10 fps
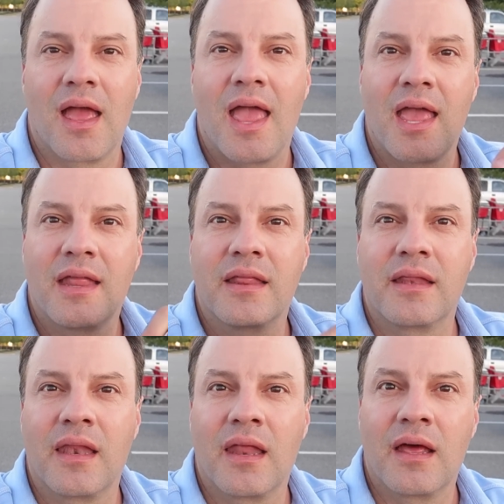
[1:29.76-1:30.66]
And
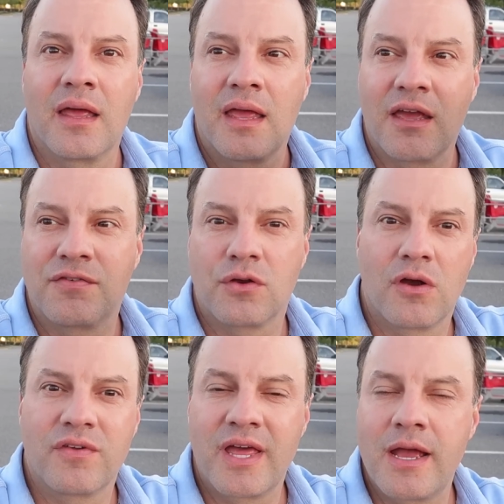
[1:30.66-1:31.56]
if you're
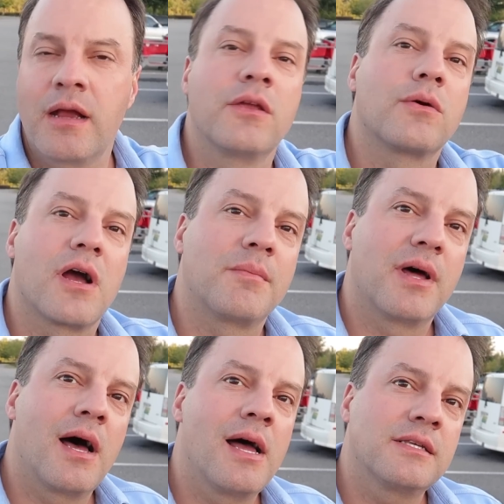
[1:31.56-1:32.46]
over there, you'll come
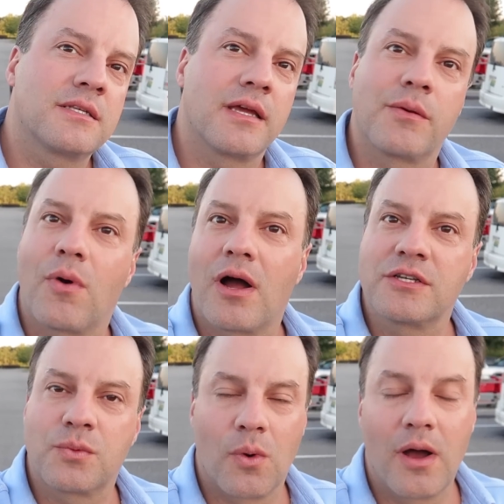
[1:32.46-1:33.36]
to us and
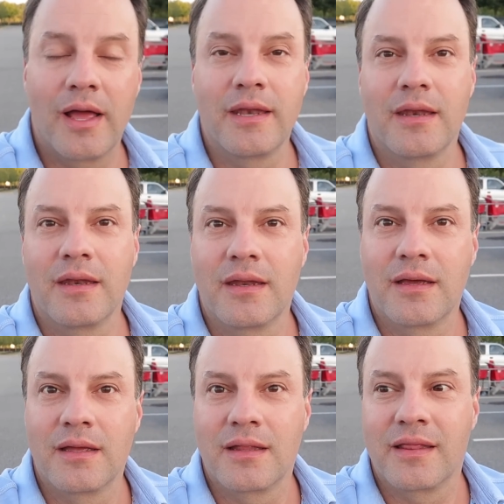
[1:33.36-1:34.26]
watch what
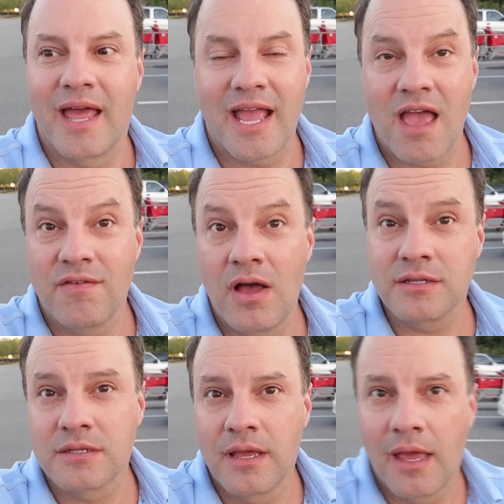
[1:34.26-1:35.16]
they gave
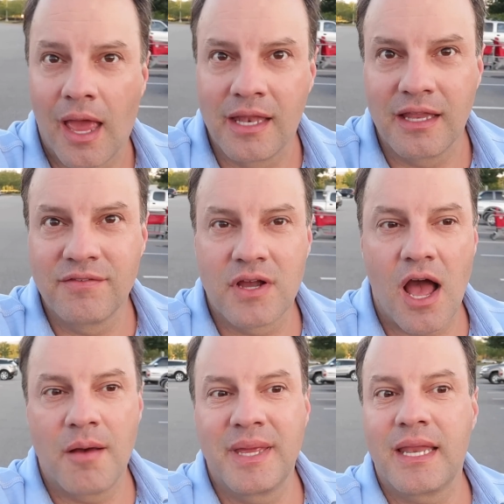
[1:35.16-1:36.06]
us. And leave a
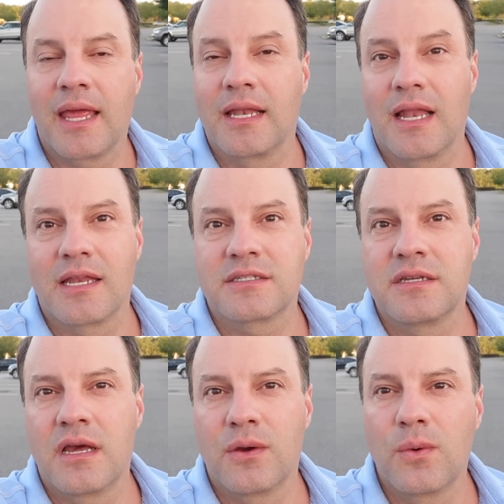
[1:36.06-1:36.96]
comment and let us
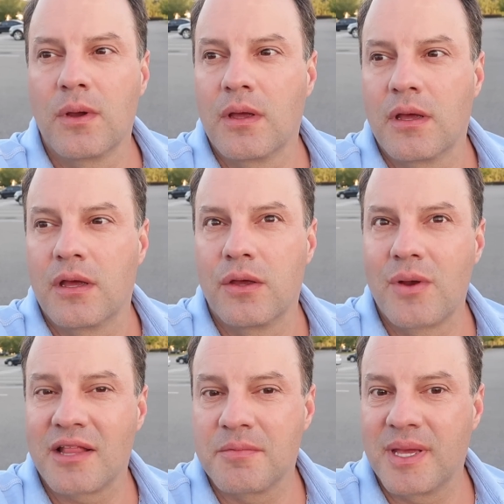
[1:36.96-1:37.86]
know who
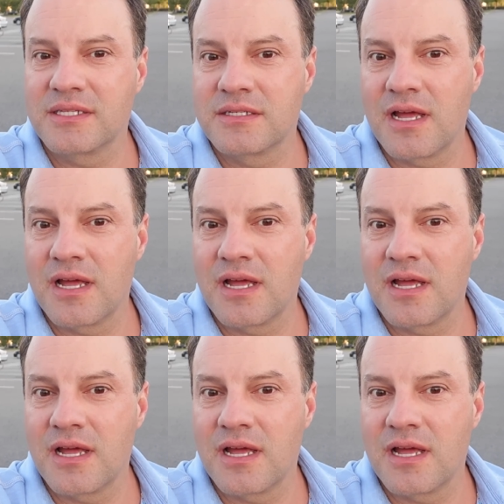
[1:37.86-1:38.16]
got the best